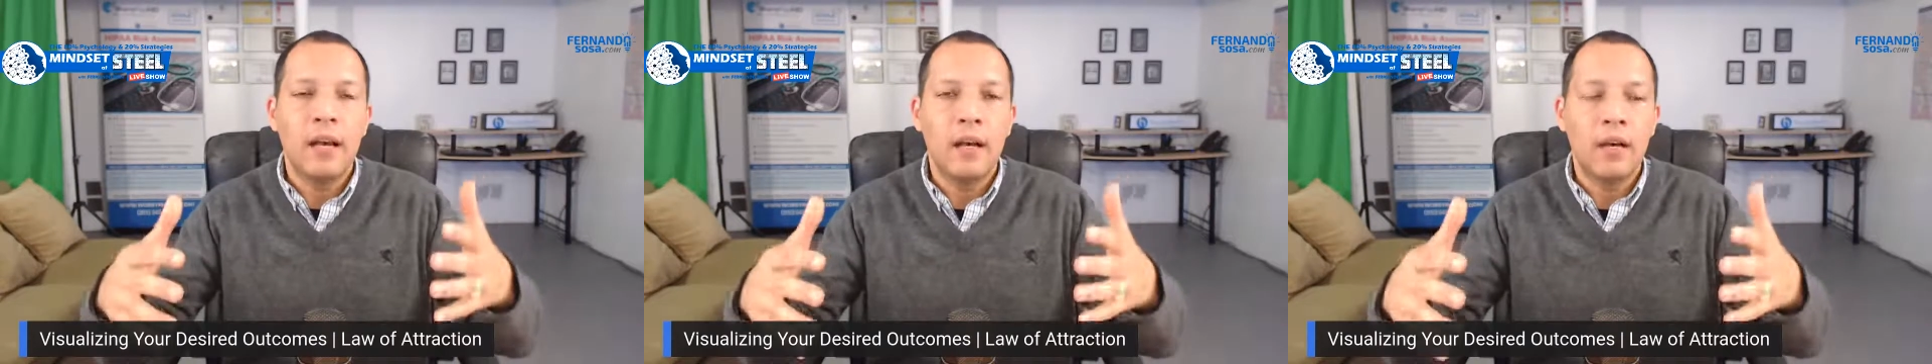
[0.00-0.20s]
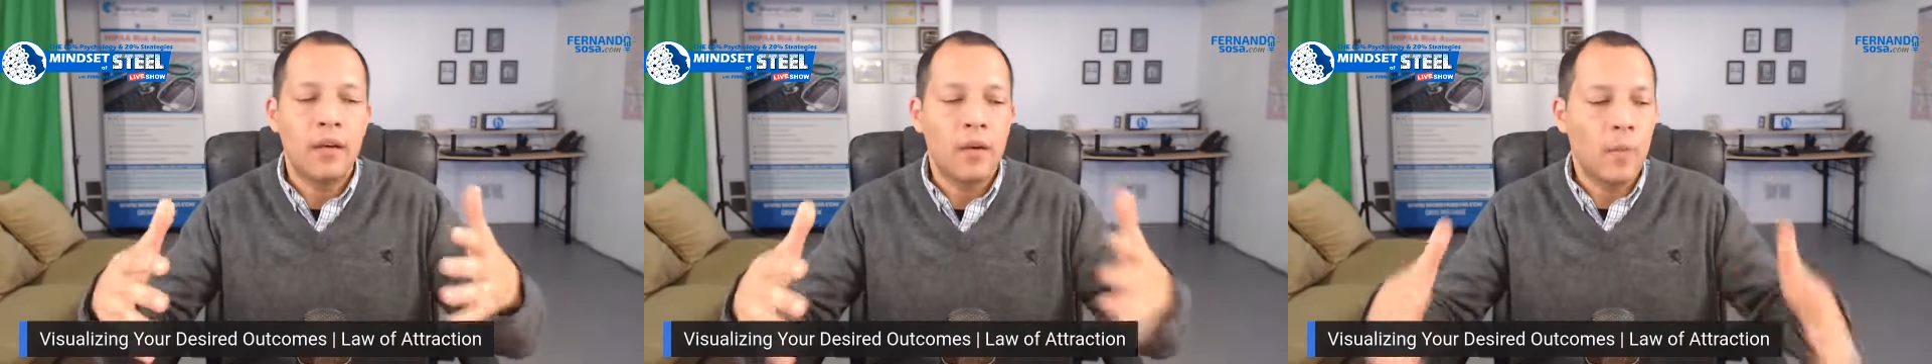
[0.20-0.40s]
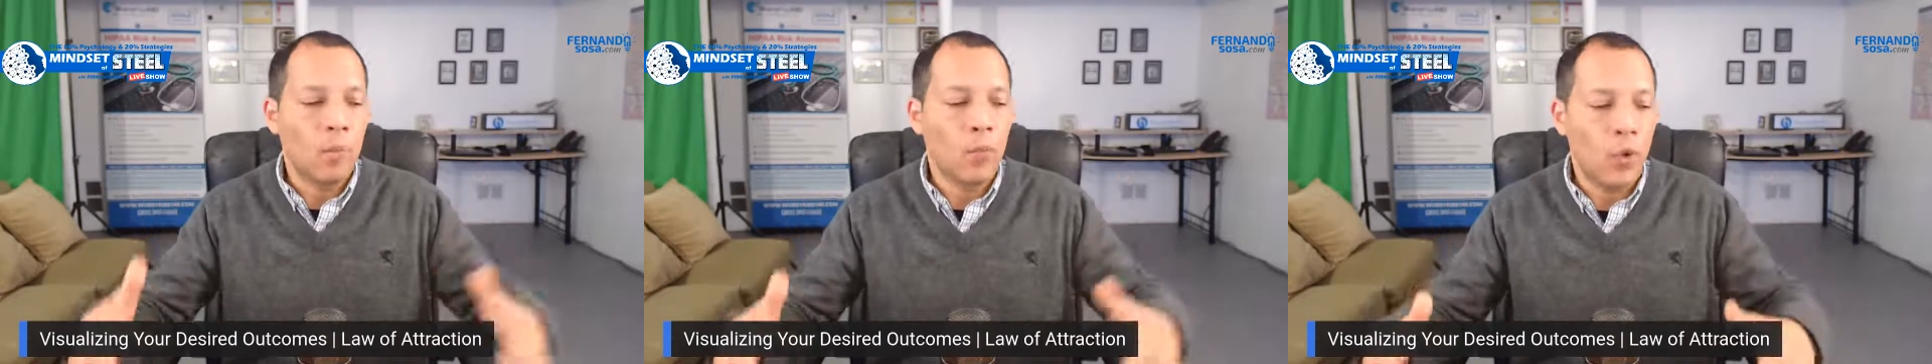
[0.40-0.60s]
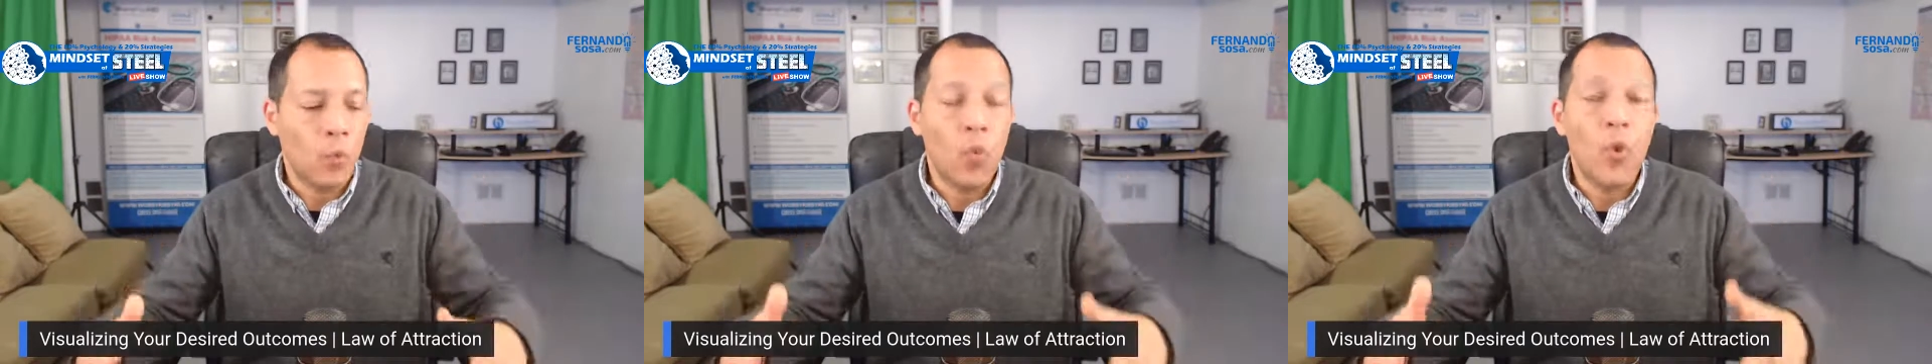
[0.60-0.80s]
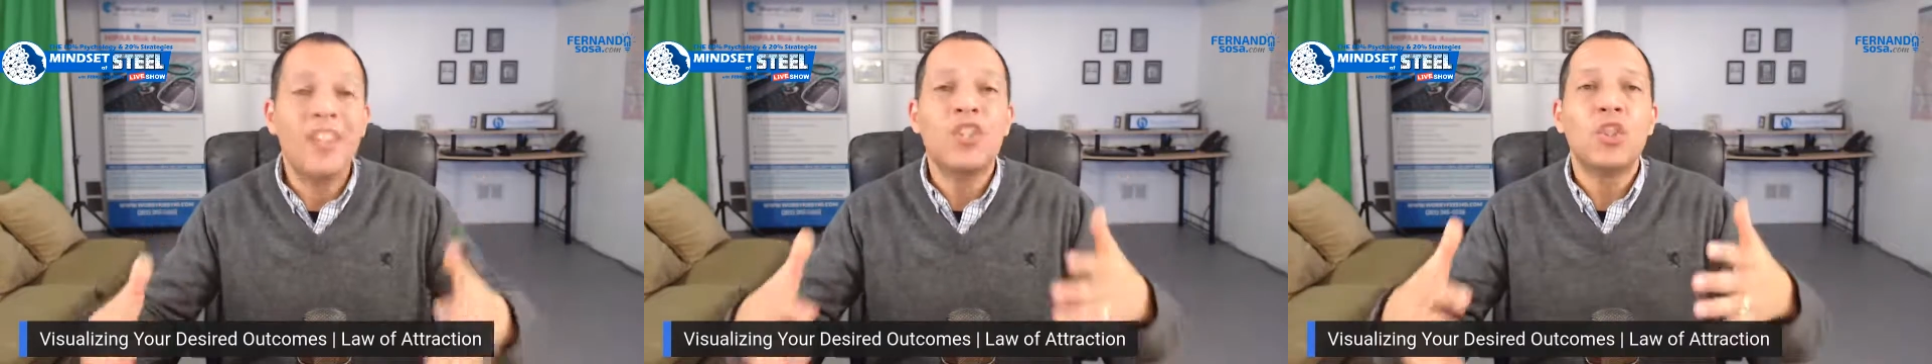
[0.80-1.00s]

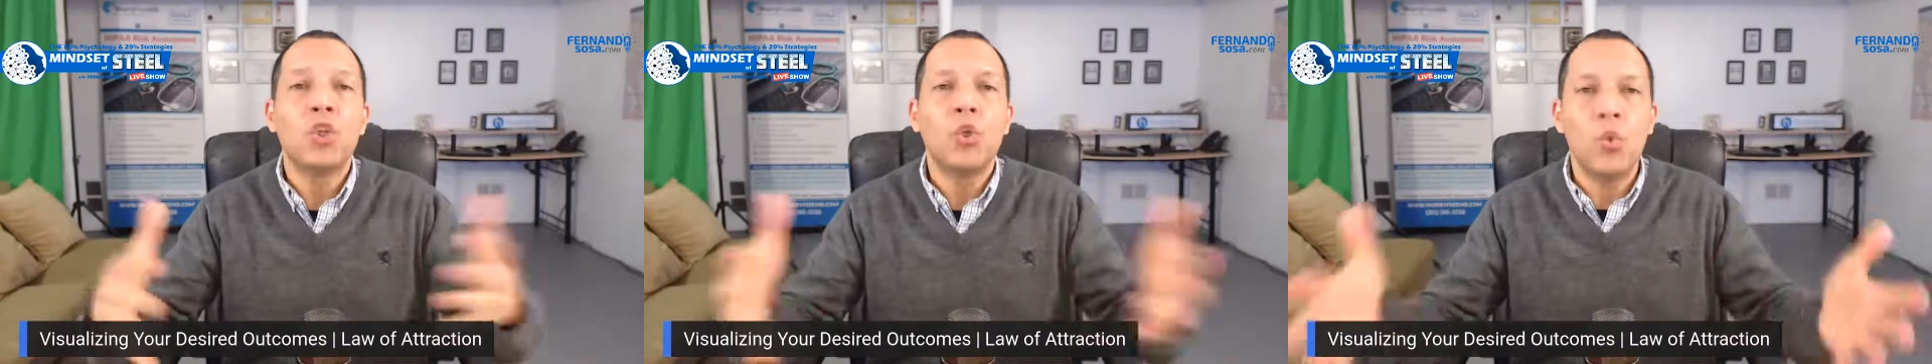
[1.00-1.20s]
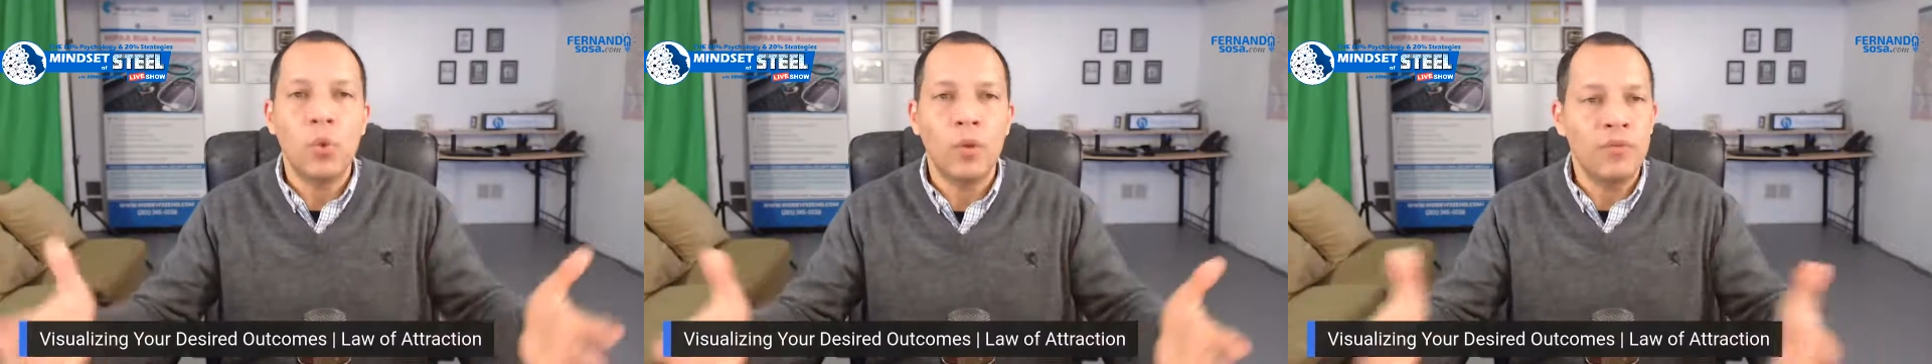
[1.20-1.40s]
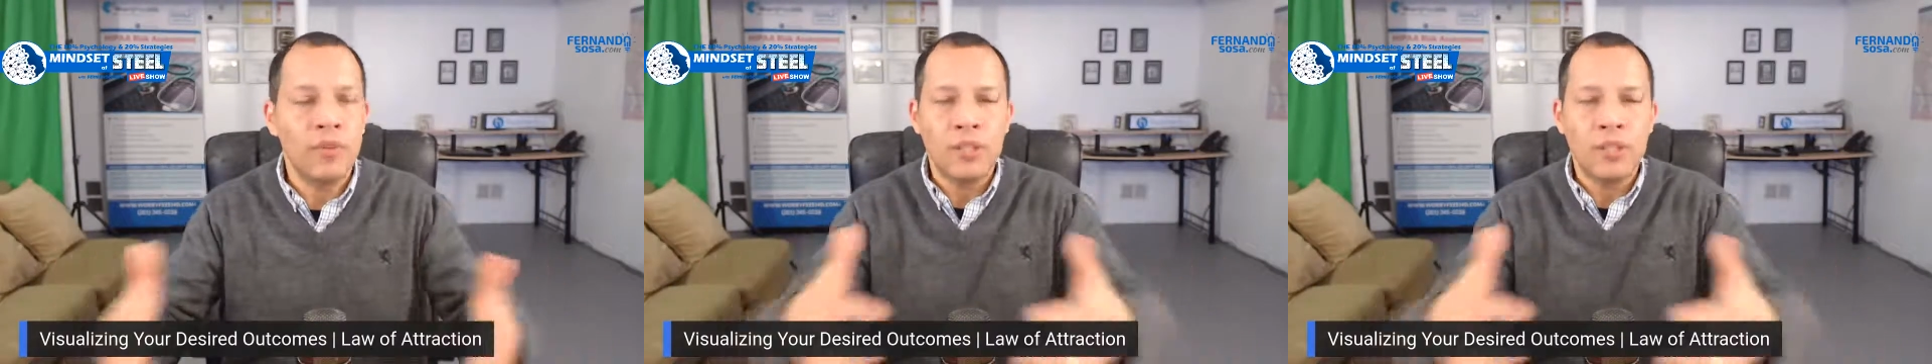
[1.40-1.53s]
one tool.